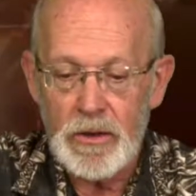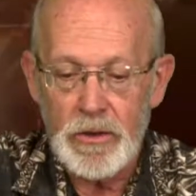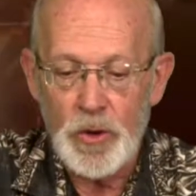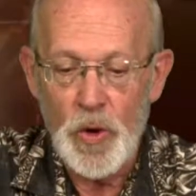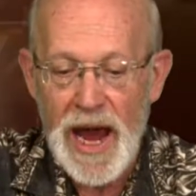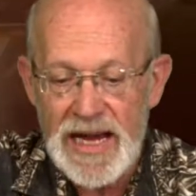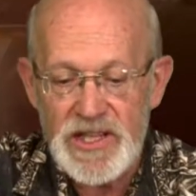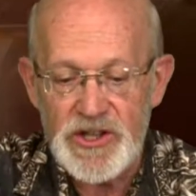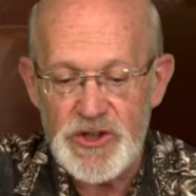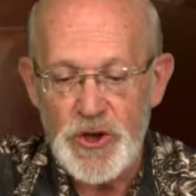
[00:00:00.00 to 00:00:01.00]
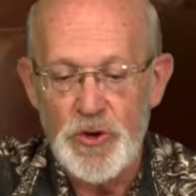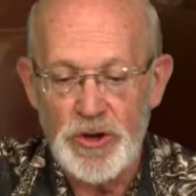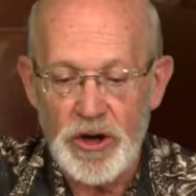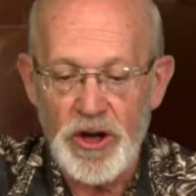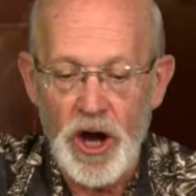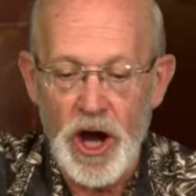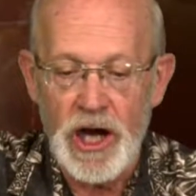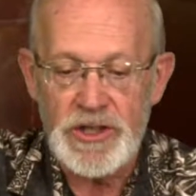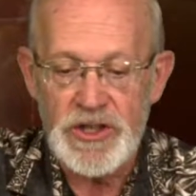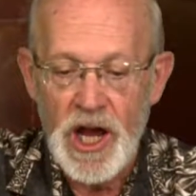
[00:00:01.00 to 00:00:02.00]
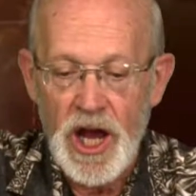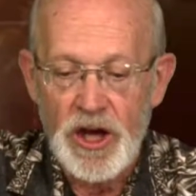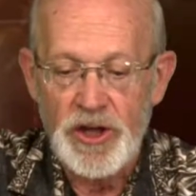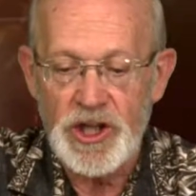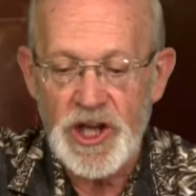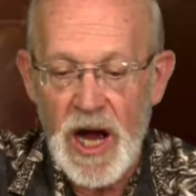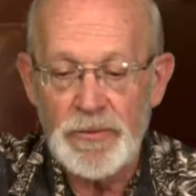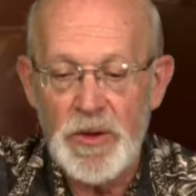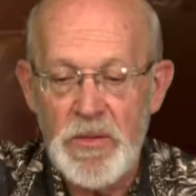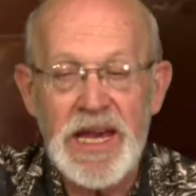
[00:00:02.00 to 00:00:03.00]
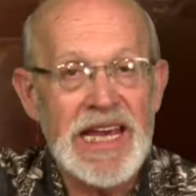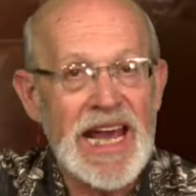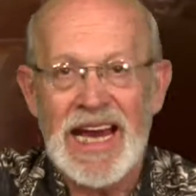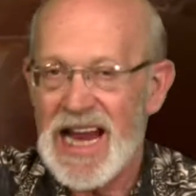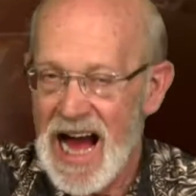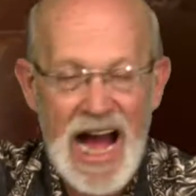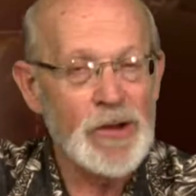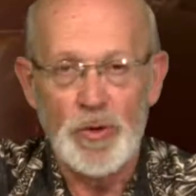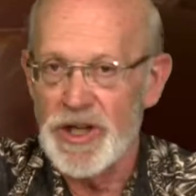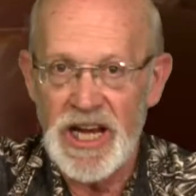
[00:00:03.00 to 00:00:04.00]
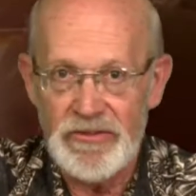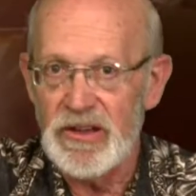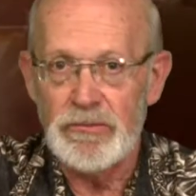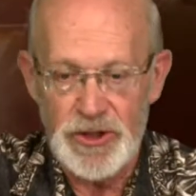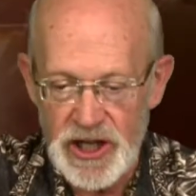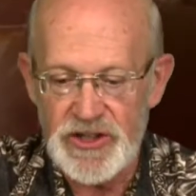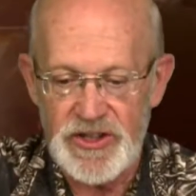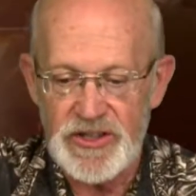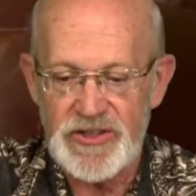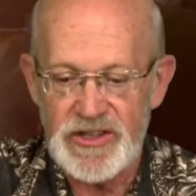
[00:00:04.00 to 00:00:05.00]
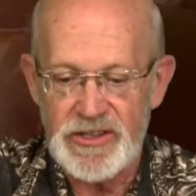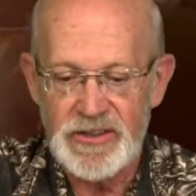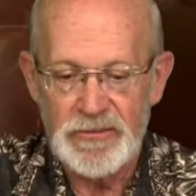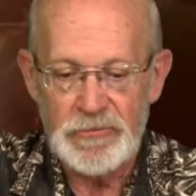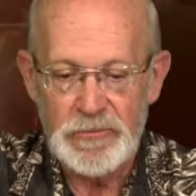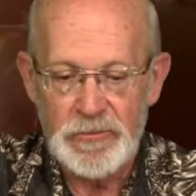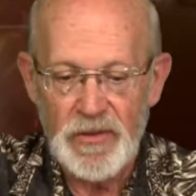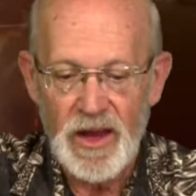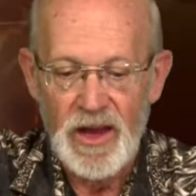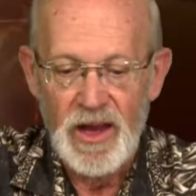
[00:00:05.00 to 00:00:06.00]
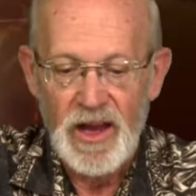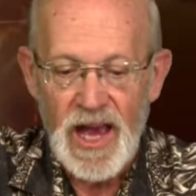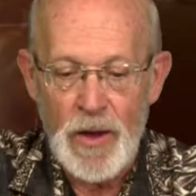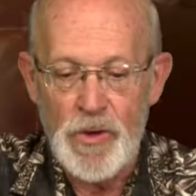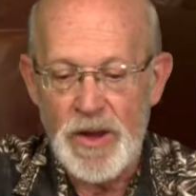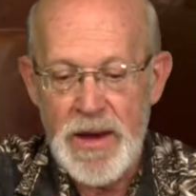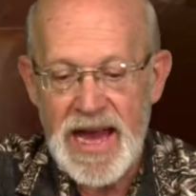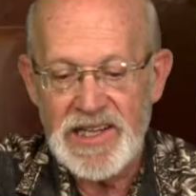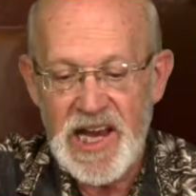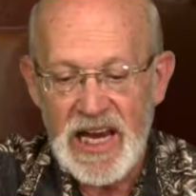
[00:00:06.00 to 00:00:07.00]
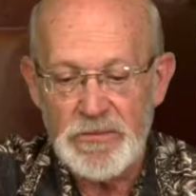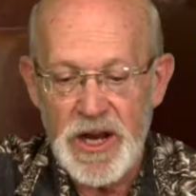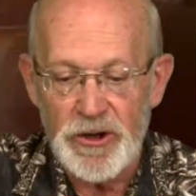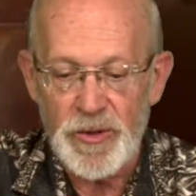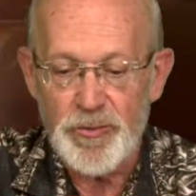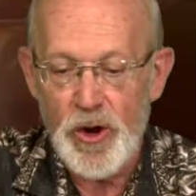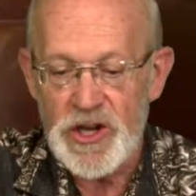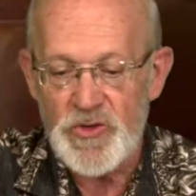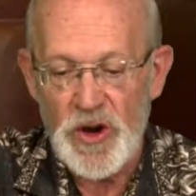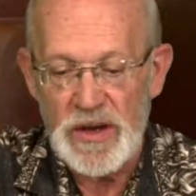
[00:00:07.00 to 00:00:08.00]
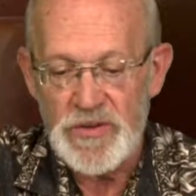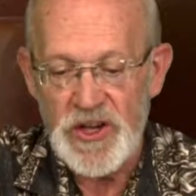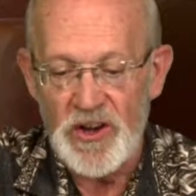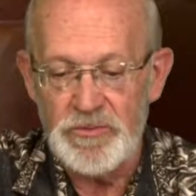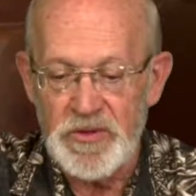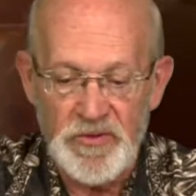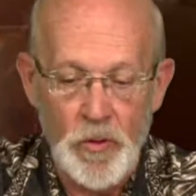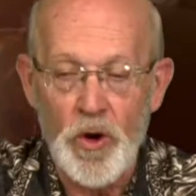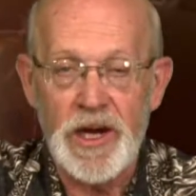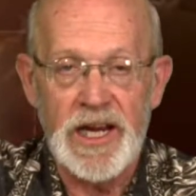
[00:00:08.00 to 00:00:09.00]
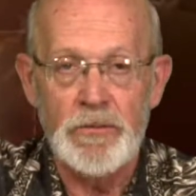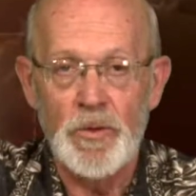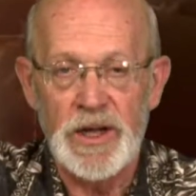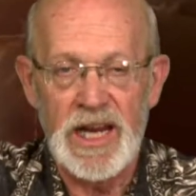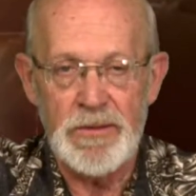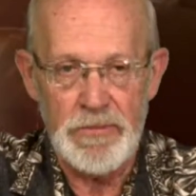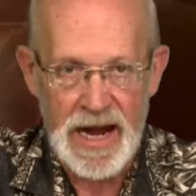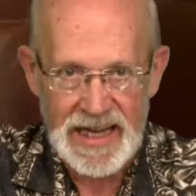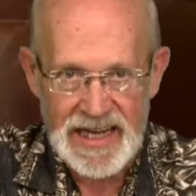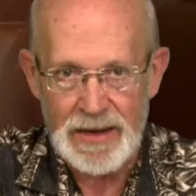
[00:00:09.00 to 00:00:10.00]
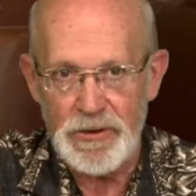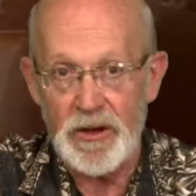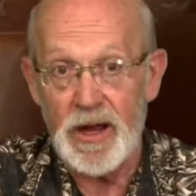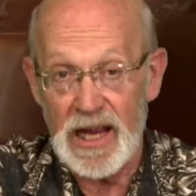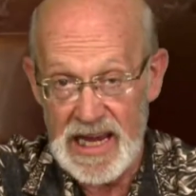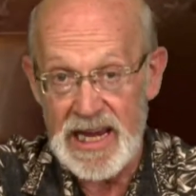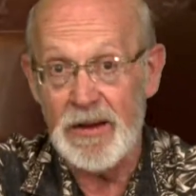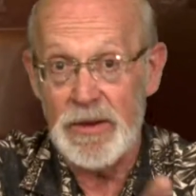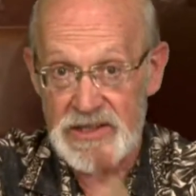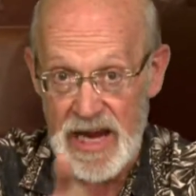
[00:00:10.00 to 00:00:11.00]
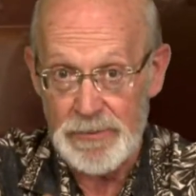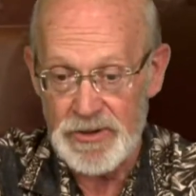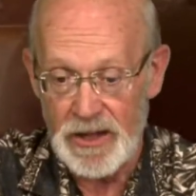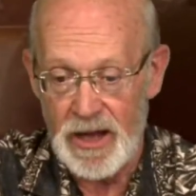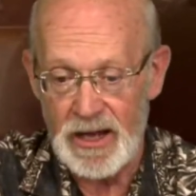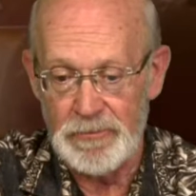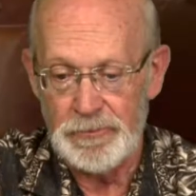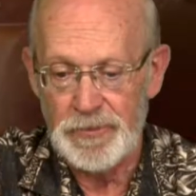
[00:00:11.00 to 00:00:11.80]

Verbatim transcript: who has a suit or cause could come to me and I would give him justice. And when a man came near to prostrate himself before him, when anybody came near him, his Absalom,